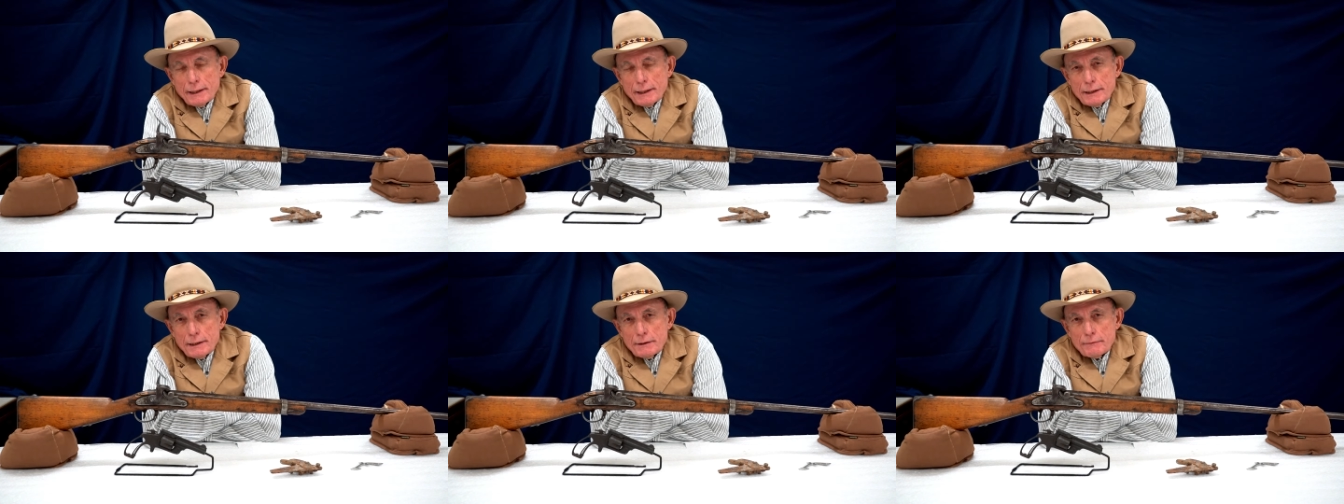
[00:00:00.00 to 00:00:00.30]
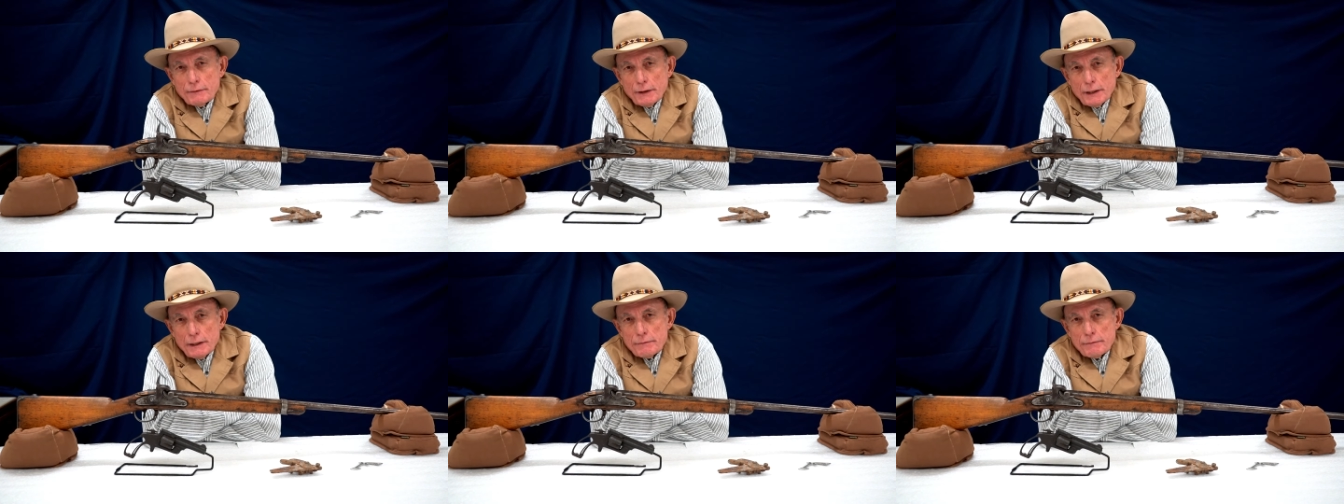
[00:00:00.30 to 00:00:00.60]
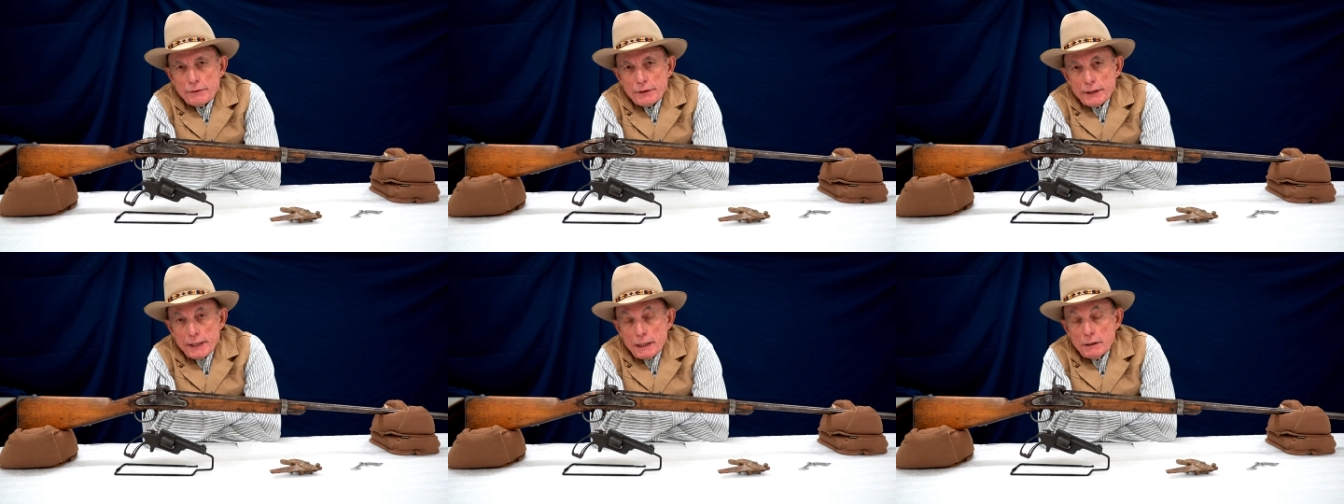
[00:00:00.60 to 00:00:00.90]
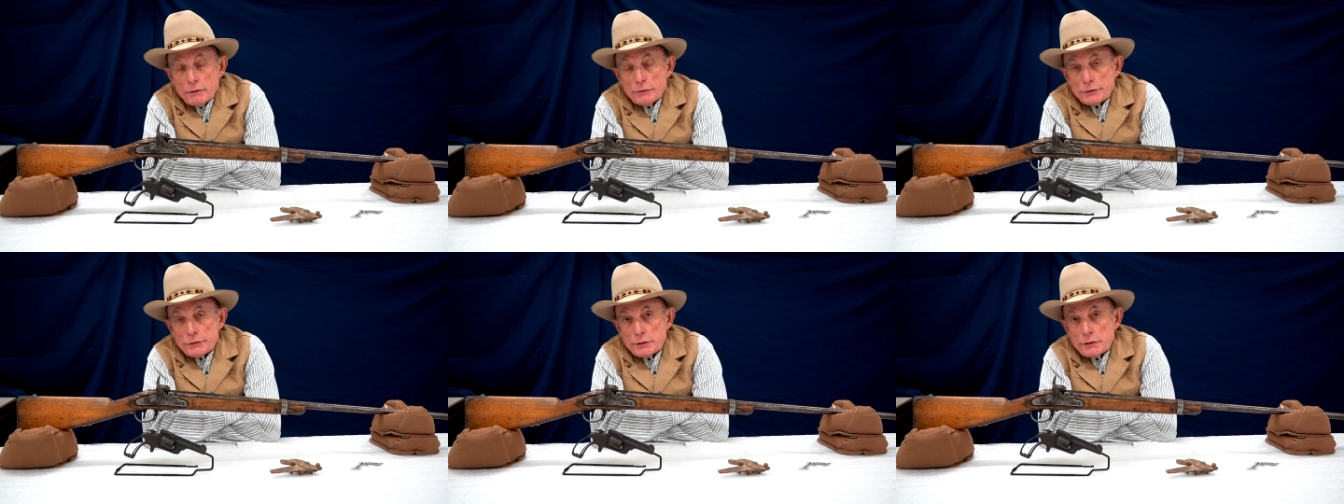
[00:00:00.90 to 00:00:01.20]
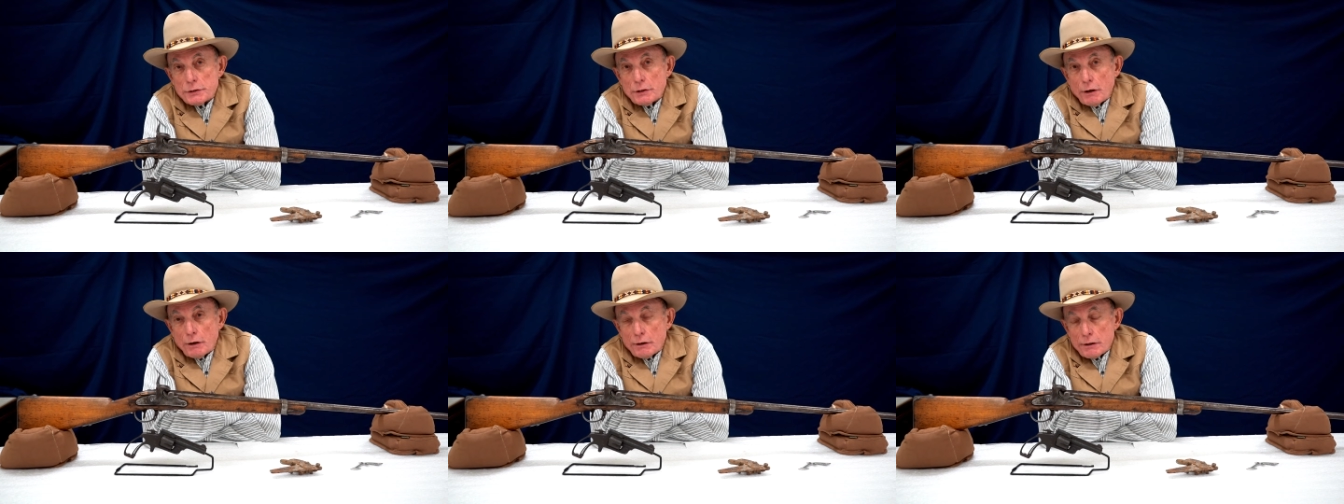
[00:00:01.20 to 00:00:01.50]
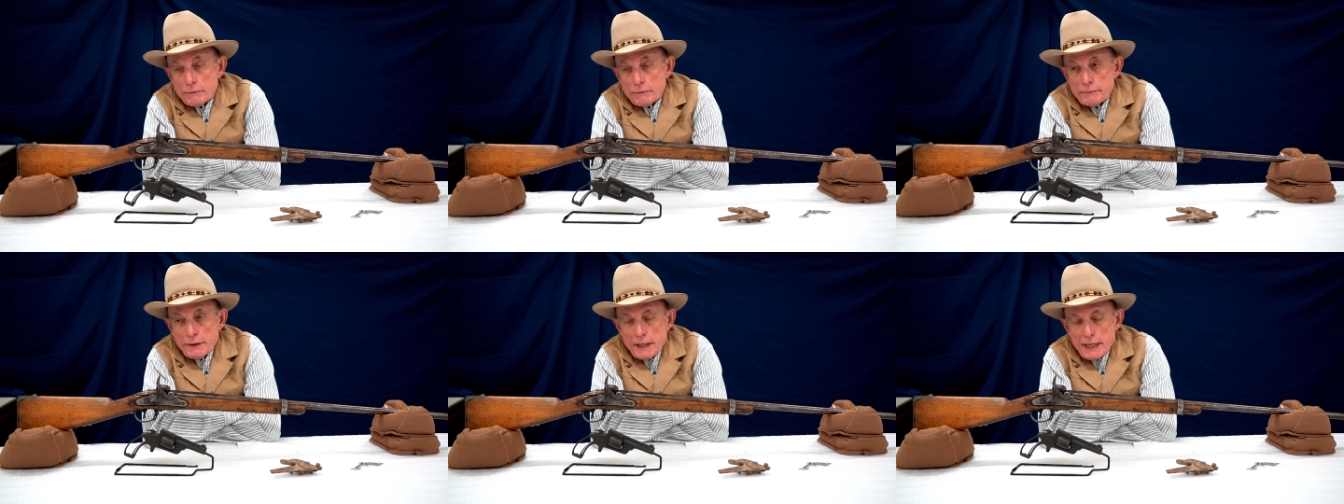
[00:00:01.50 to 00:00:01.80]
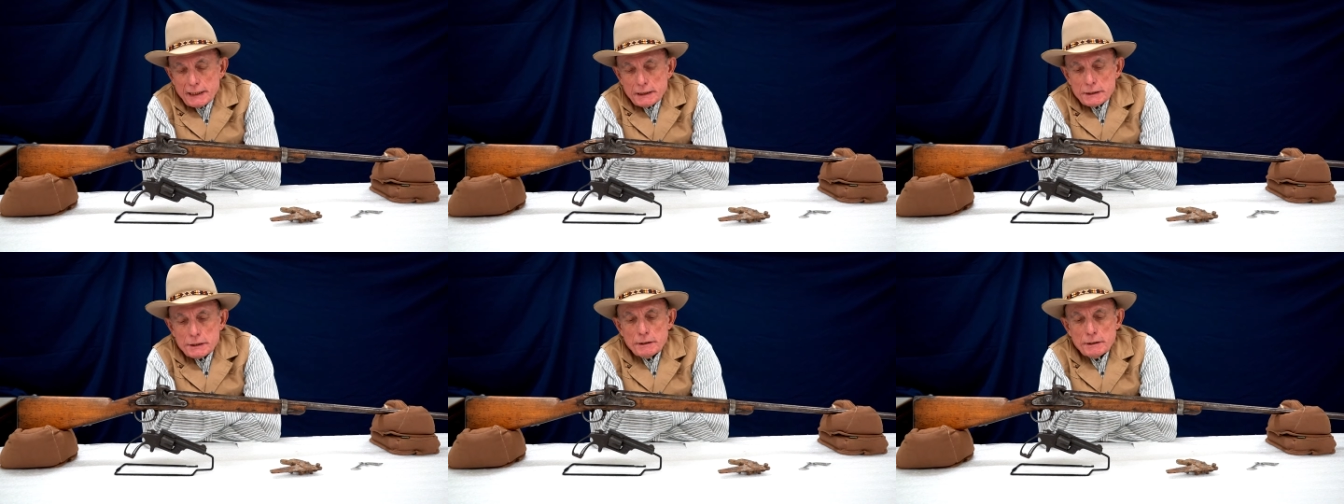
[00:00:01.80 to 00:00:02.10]
85,000
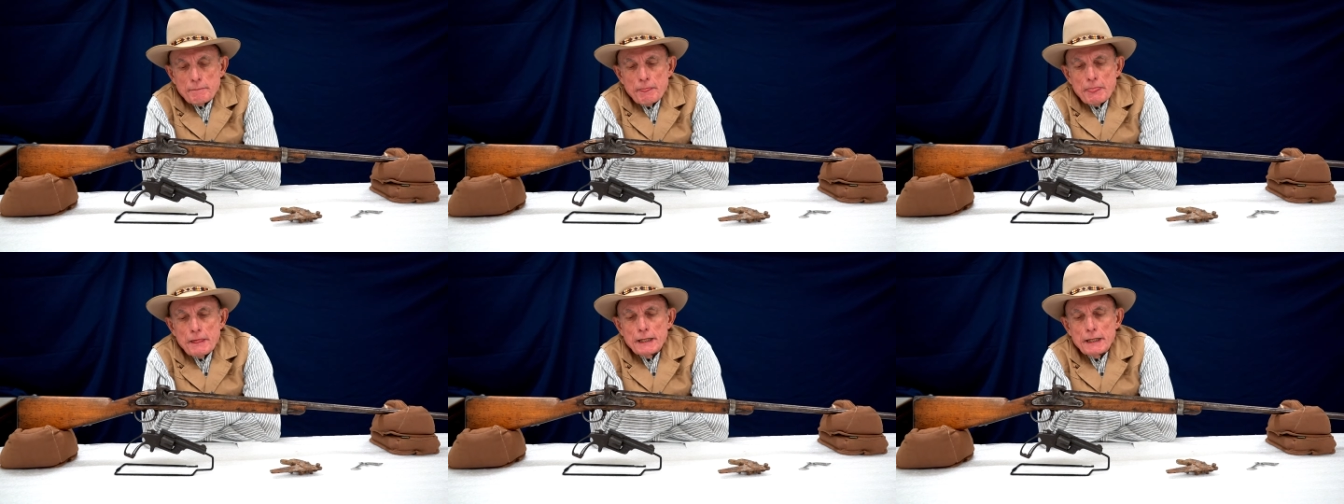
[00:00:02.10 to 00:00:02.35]
artifacts,